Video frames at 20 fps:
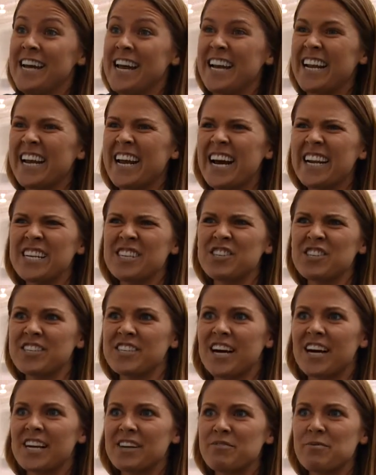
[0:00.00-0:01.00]
and it kind of
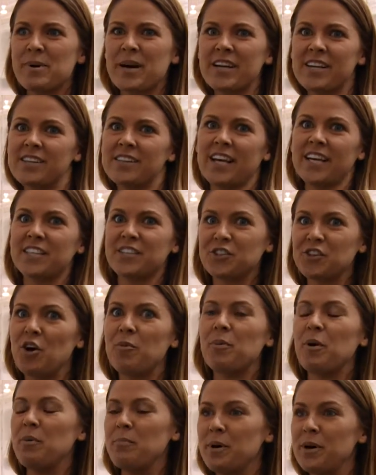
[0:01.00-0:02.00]
just got everybody in like
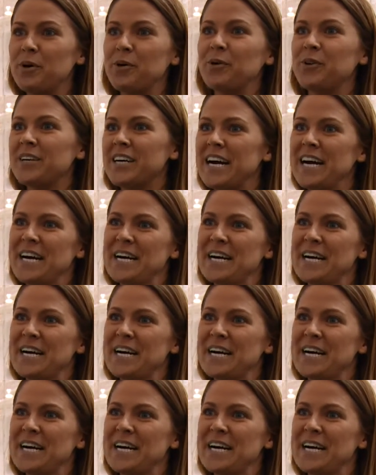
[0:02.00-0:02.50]
softball mode.